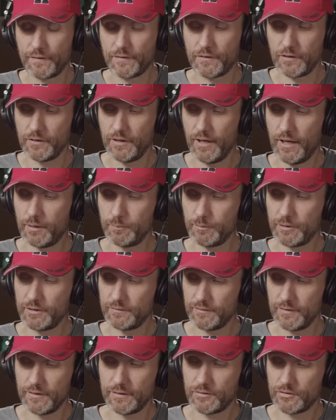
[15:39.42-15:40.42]
So yeah, I
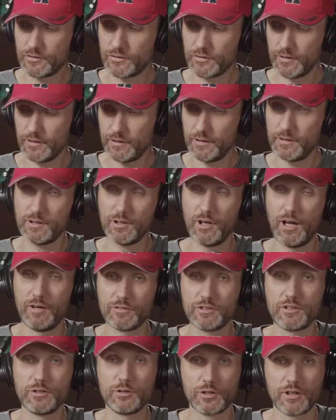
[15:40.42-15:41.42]
mean, it's it,
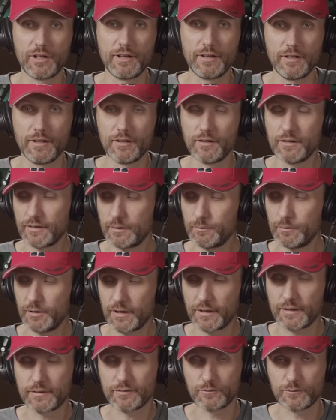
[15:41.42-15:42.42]
obviously you're gonna hear it. I'm
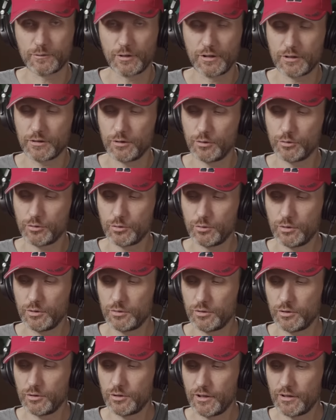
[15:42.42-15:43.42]
like really close to it.
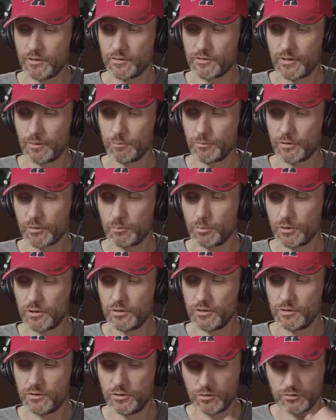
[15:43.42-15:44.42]
You hear something, but
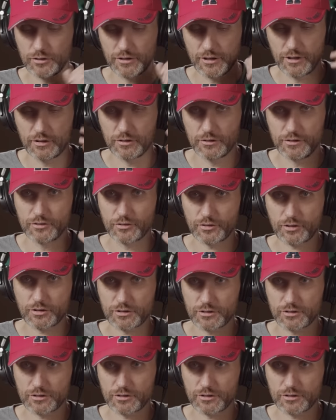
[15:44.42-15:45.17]
you don't hear this.